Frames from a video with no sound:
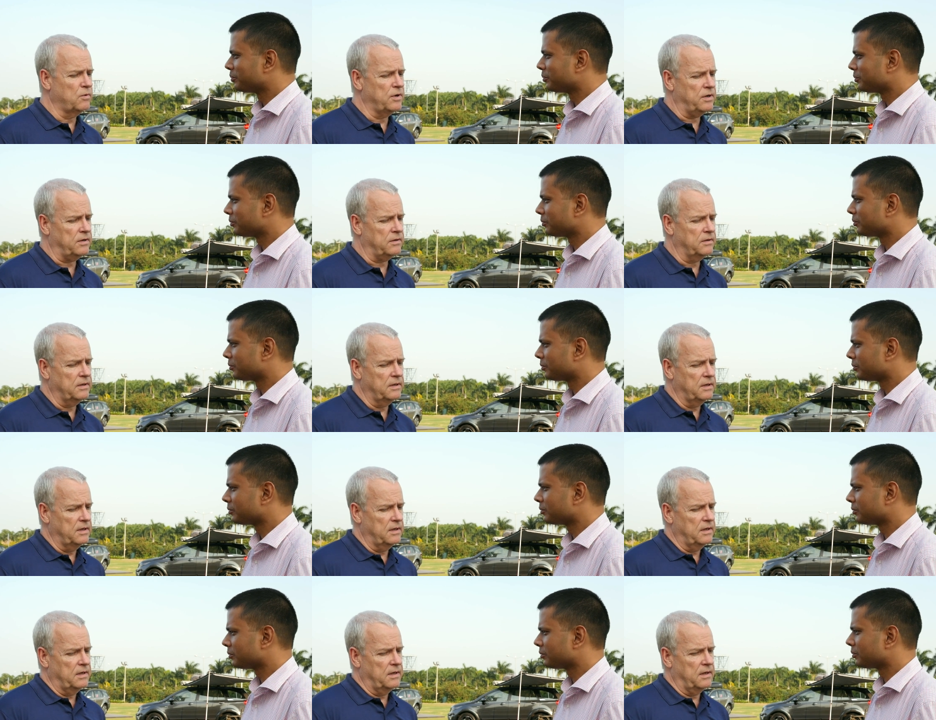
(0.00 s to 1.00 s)
Speaker 1: we
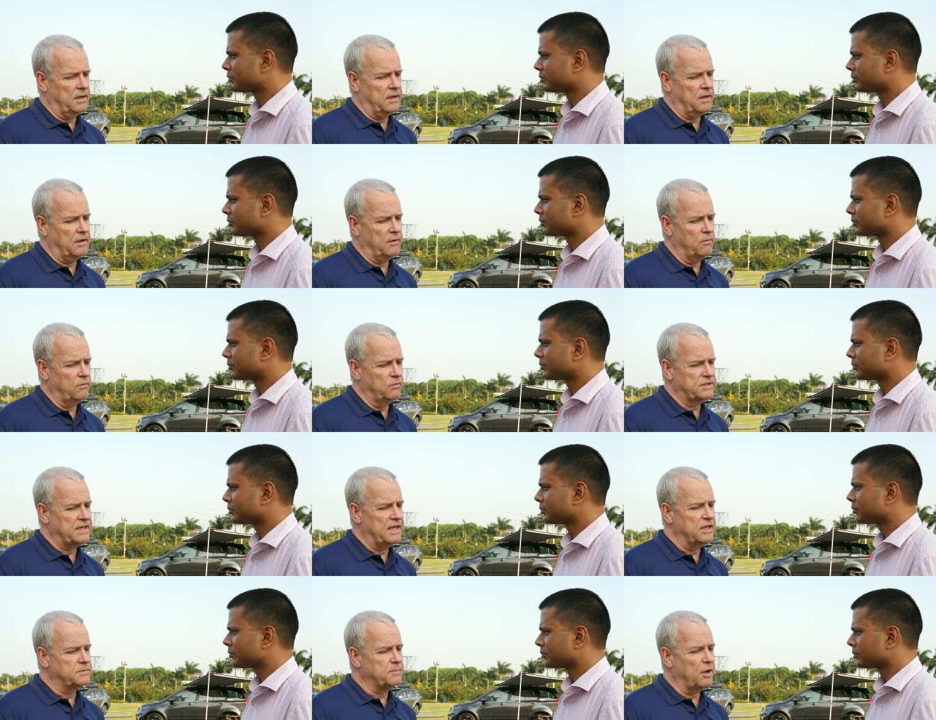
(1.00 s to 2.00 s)
uh,
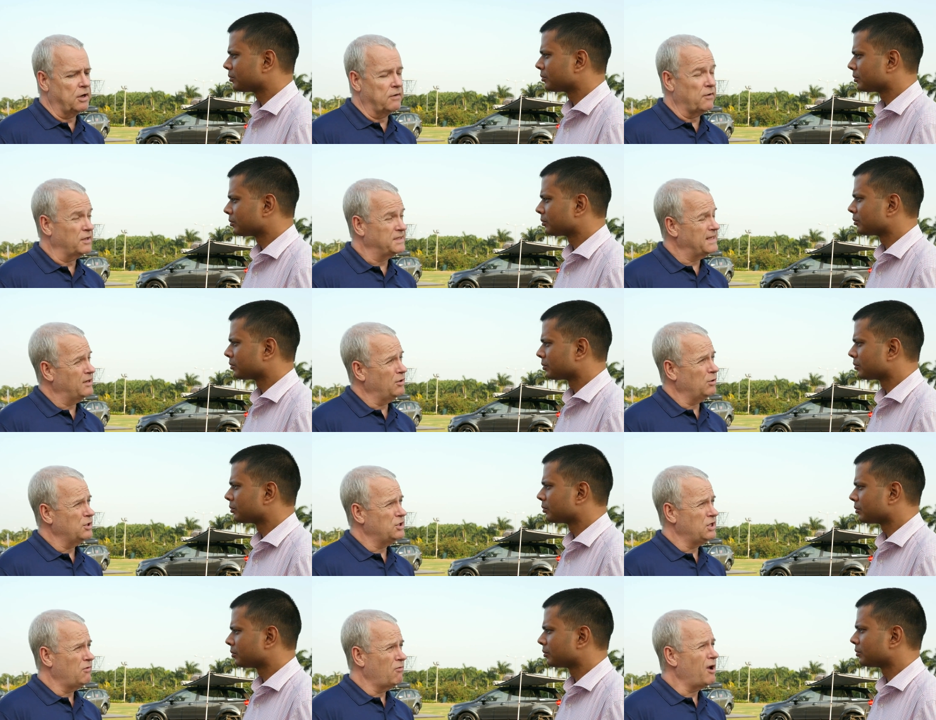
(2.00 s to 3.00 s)
see as part of our
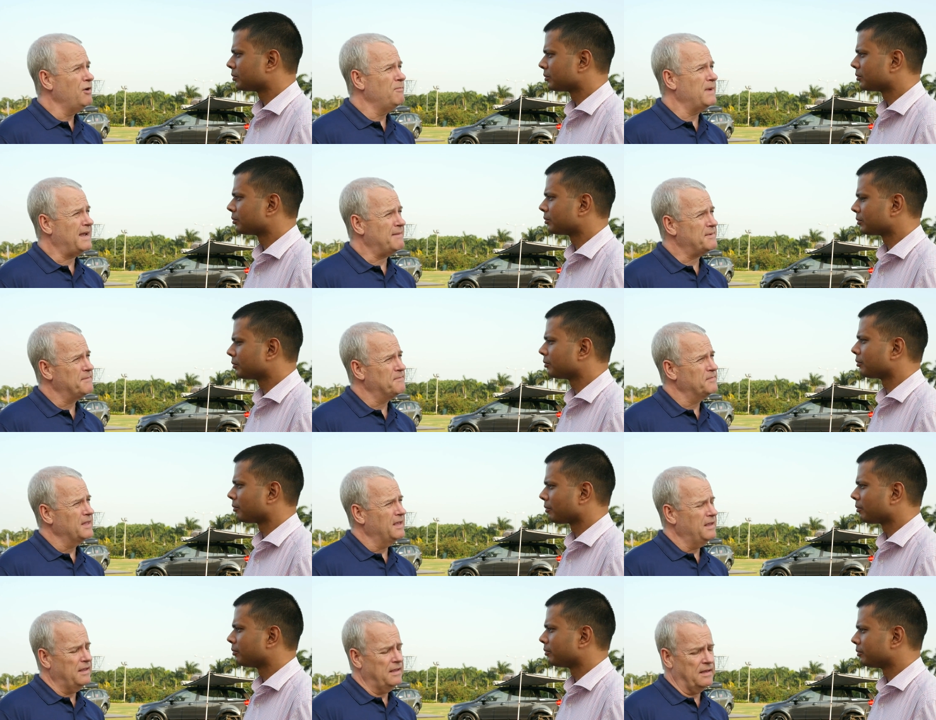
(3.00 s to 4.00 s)
technology roadmap. Mm.
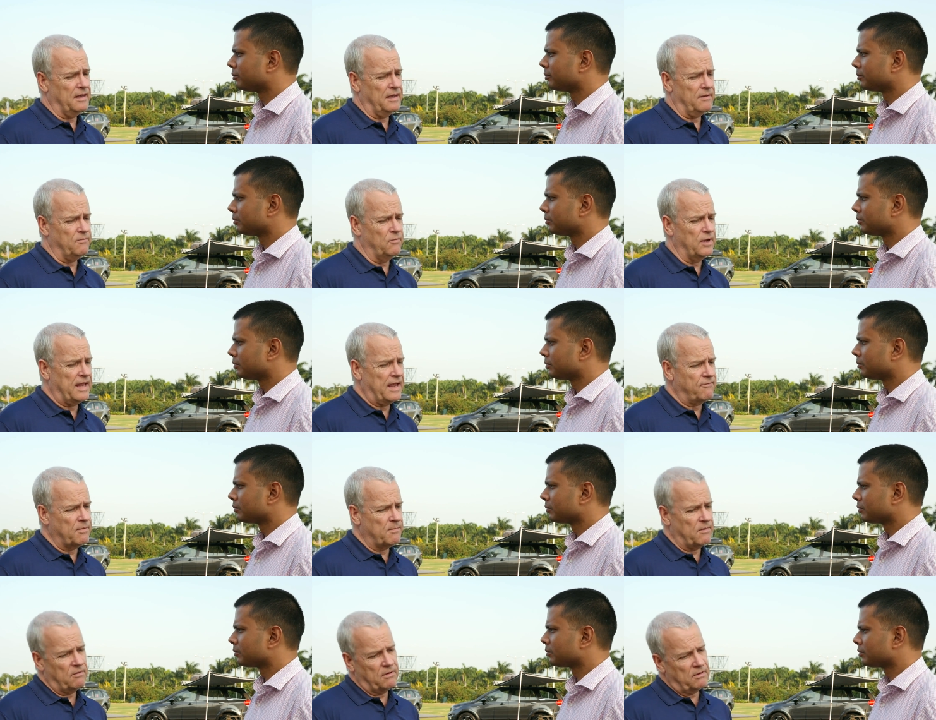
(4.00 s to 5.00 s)
Um, we have
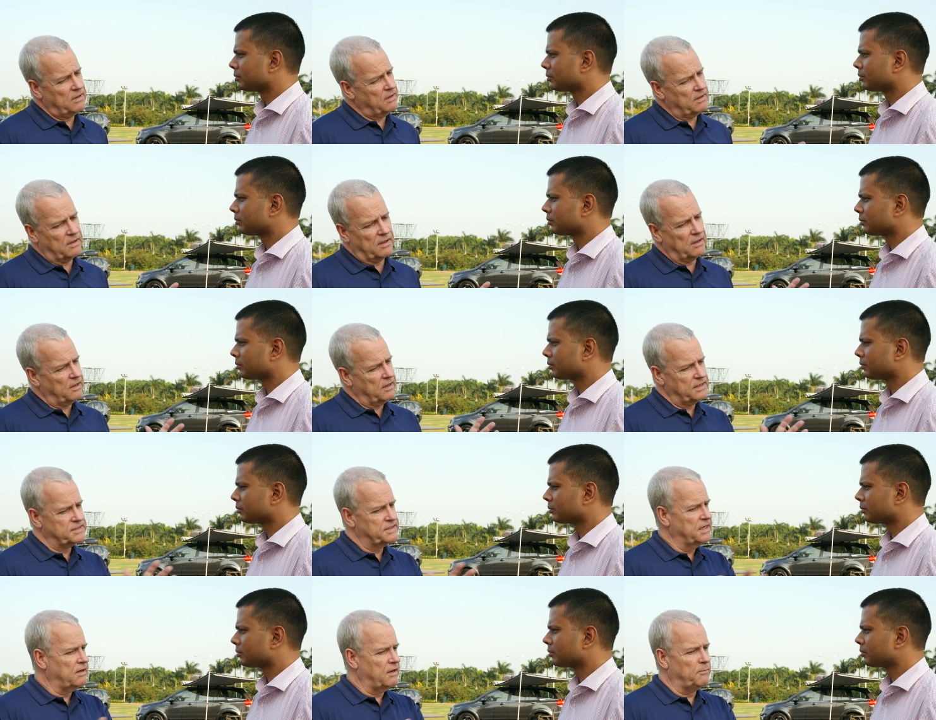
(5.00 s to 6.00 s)
a,
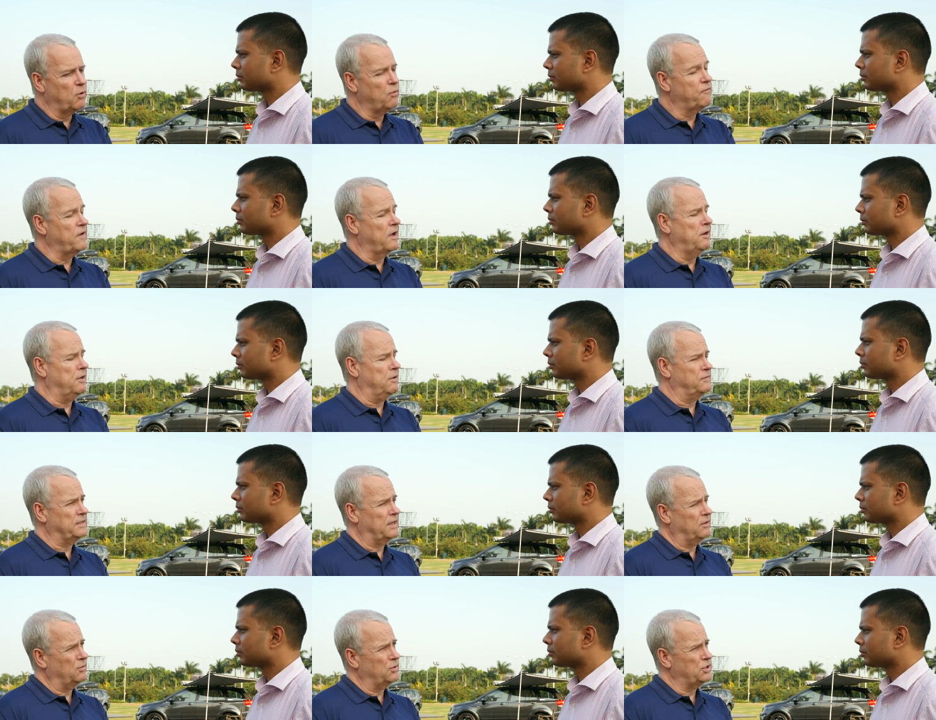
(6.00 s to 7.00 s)
a, a, portfolio of
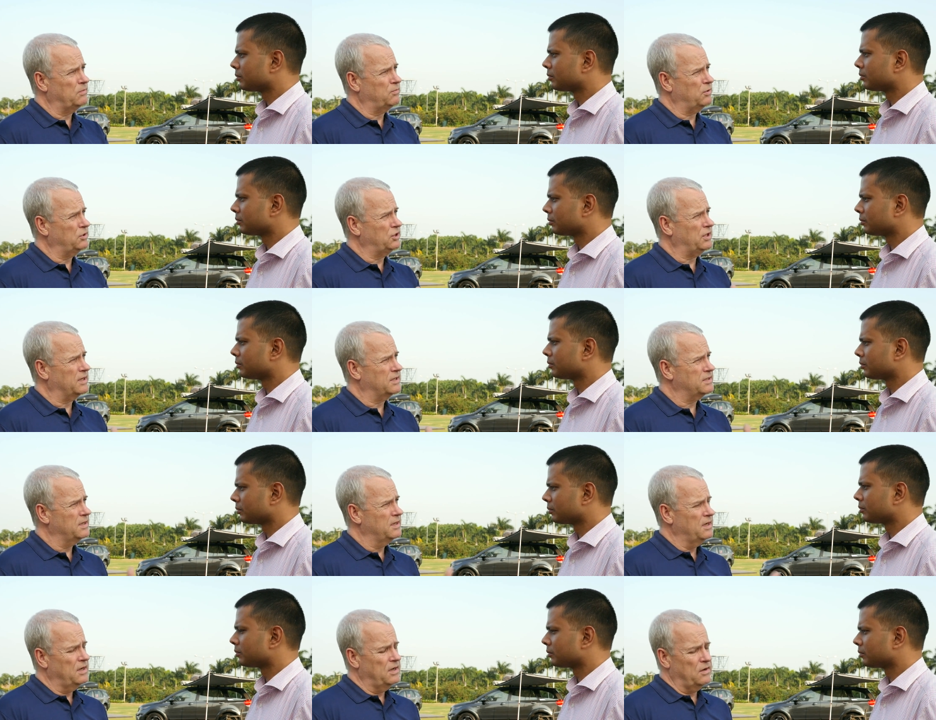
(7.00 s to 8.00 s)
technology projects
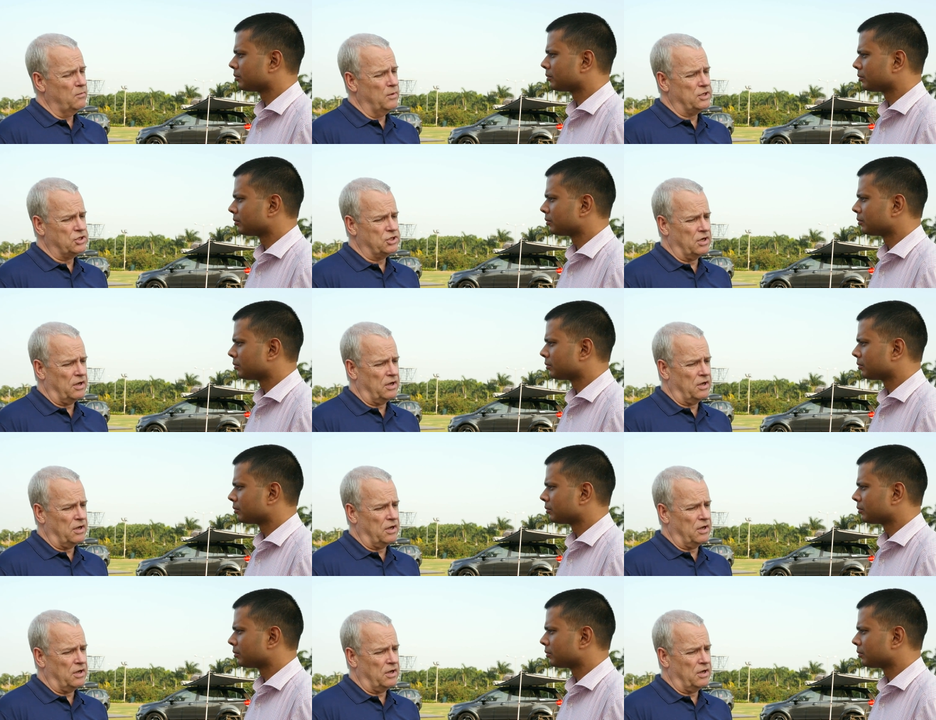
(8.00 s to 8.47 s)
which